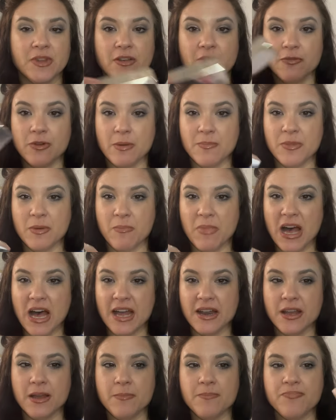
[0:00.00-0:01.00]
from the
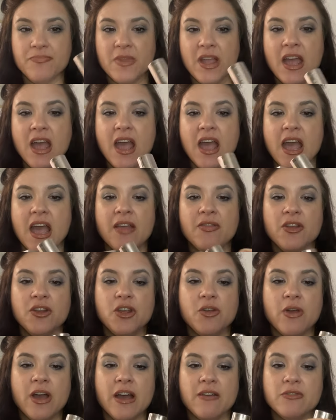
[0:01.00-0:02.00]
bottom and then
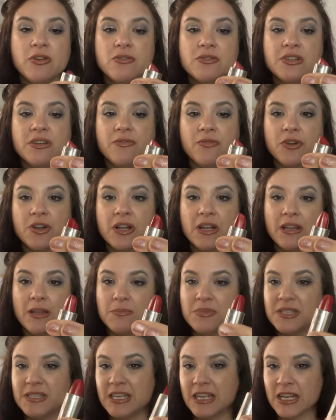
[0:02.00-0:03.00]
you have your different
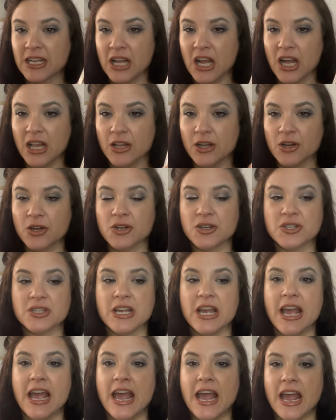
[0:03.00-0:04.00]
lipstick colors
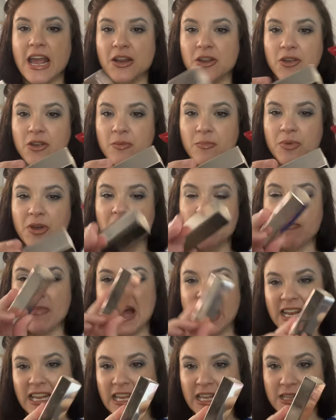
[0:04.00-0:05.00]
and you can put it
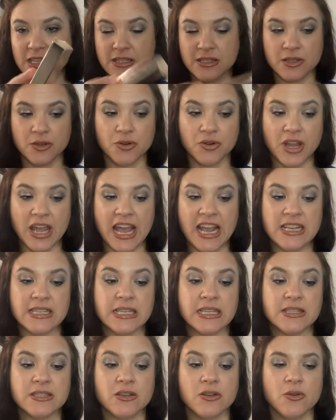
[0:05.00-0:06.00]
back in this little case.
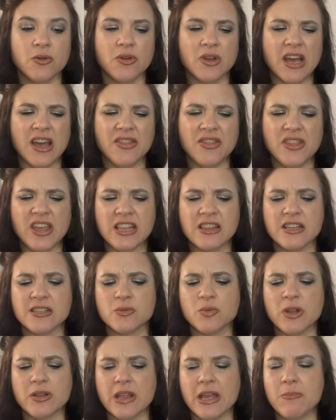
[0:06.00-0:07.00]
So I think that's
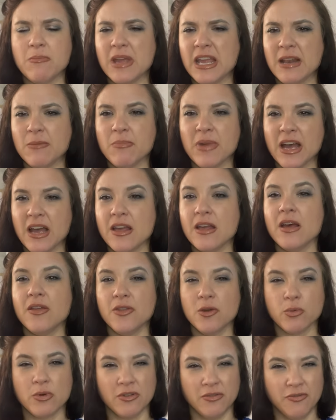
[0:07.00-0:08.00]
what they mean by
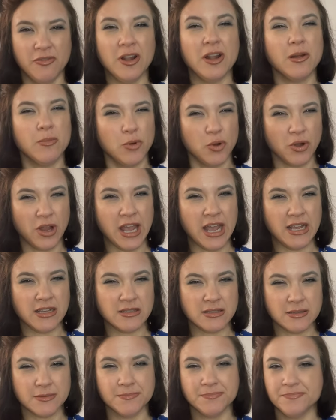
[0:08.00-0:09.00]
the refillable
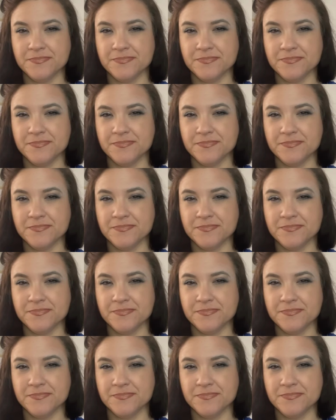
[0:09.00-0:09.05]
case.